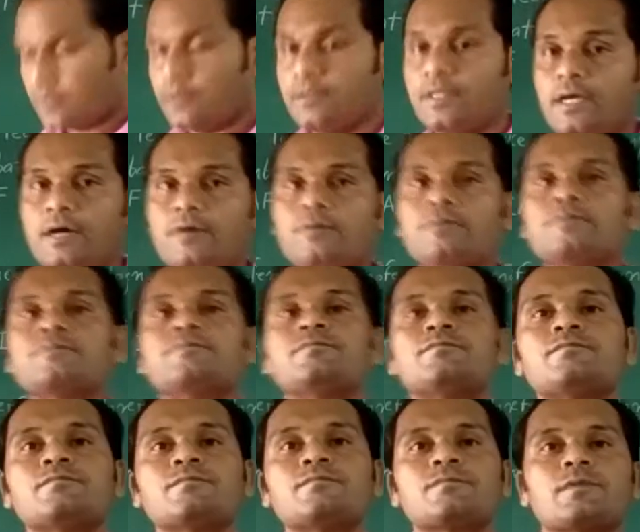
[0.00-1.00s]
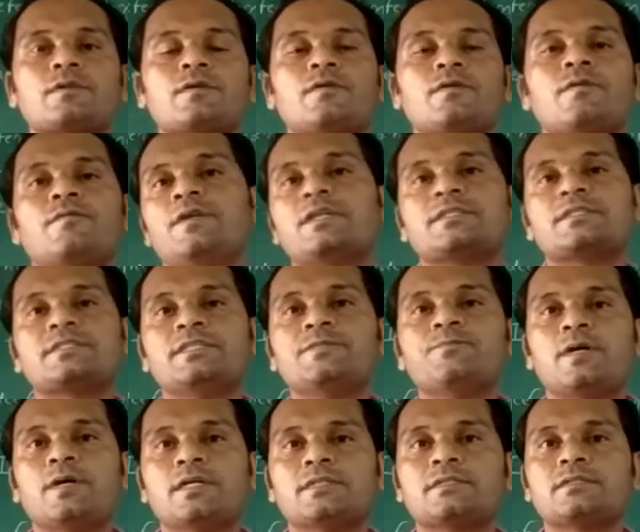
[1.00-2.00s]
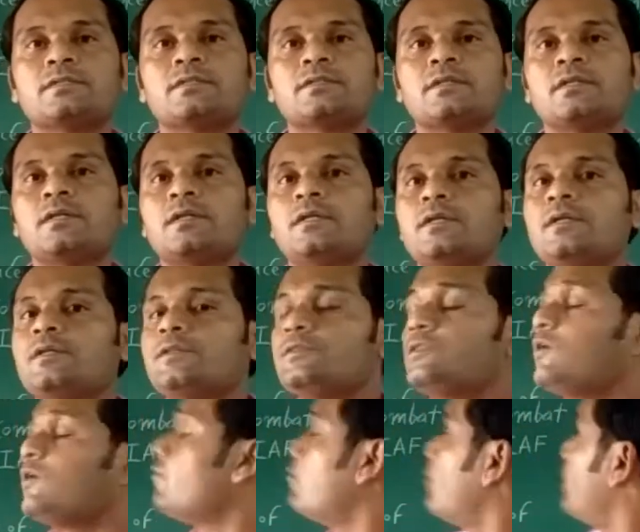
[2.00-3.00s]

now we'll see first. The